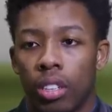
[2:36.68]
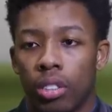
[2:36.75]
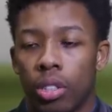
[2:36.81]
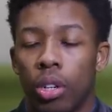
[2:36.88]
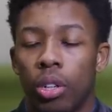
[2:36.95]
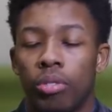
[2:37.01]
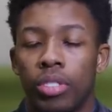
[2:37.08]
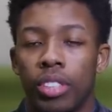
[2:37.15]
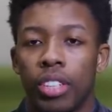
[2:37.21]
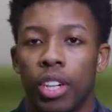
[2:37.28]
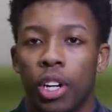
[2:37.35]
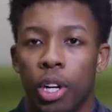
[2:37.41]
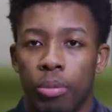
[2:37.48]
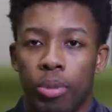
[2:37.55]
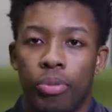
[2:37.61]
So obviously you've
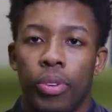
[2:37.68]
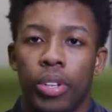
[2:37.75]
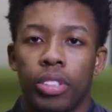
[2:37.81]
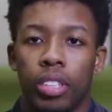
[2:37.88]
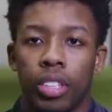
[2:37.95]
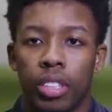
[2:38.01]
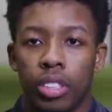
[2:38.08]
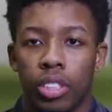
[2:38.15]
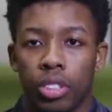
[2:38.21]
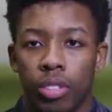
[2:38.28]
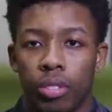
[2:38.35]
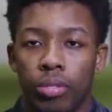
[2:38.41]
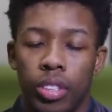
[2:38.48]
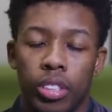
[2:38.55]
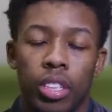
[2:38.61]
got to be physically,
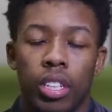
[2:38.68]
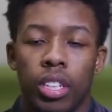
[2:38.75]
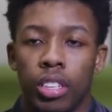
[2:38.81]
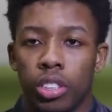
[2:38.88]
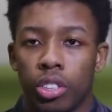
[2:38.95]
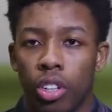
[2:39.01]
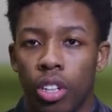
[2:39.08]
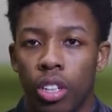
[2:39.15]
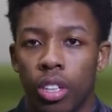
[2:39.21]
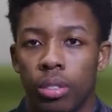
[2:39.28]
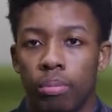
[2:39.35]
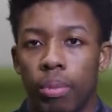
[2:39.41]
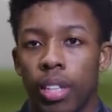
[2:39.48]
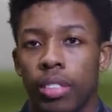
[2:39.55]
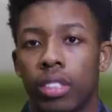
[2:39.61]
physically strong
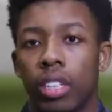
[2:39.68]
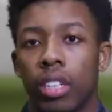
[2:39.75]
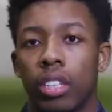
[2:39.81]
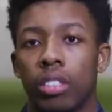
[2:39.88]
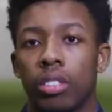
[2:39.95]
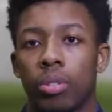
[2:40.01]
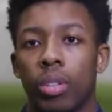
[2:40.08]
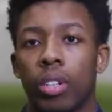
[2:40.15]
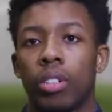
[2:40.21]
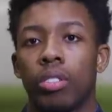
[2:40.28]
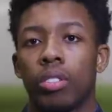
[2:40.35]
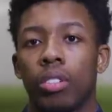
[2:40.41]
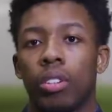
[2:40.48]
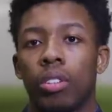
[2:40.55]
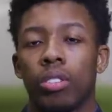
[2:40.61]
and mentally as well
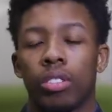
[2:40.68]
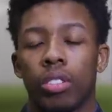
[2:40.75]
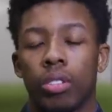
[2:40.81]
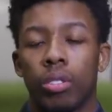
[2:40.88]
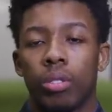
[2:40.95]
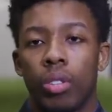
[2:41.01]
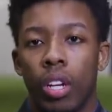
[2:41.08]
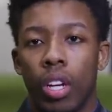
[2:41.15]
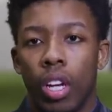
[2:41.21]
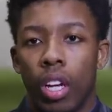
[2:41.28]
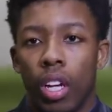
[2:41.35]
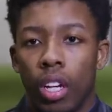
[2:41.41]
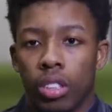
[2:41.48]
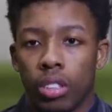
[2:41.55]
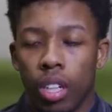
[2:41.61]
also.
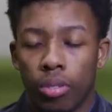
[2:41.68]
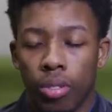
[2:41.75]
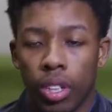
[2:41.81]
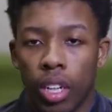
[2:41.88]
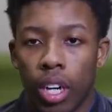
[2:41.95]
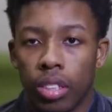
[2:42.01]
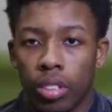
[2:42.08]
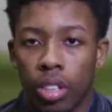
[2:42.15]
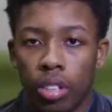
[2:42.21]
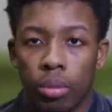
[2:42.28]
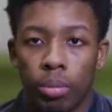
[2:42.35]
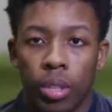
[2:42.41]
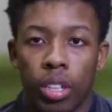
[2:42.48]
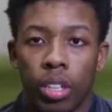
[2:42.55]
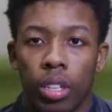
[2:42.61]
So I think that's going to
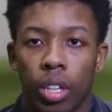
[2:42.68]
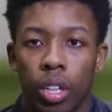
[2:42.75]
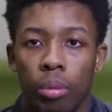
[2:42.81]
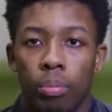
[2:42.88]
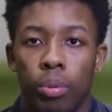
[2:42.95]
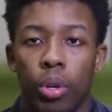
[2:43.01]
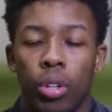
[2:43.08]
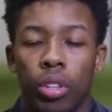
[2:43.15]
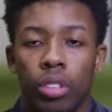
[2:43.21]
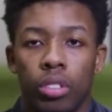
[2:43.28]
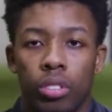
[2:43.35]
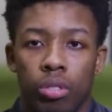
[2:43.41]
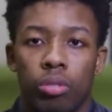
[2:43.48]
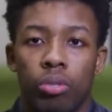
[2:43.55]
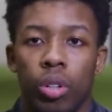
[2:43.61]
be an
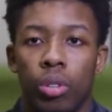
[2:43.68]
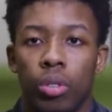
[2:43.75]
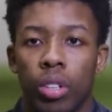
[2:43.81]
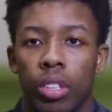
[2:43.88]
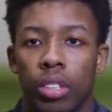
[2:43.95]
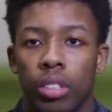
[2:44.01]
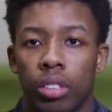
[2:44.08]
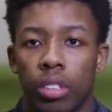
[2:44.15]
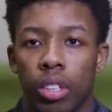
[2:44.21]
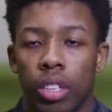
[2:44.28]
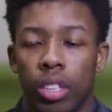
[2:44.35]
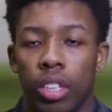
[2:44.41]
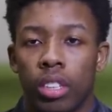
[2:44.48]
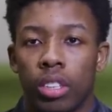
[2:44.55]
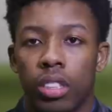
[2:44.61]
important role in,
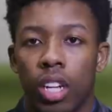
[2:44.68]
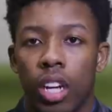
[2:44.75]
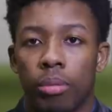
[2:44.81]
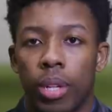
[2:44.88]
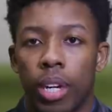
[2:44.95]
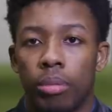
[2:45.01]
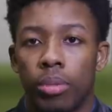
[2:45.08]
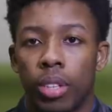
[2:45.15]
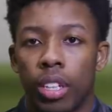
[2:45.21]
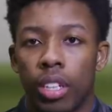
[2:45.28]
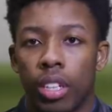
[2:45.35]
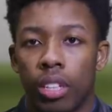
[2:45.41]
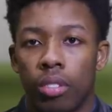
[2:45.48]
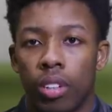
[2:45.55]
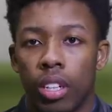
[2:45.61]
in this step that I'm
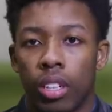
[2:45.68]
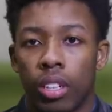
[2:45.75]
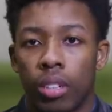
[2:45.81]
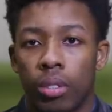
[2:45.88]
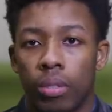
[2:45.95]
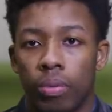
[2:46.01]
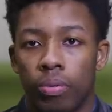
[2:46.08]
taking right now.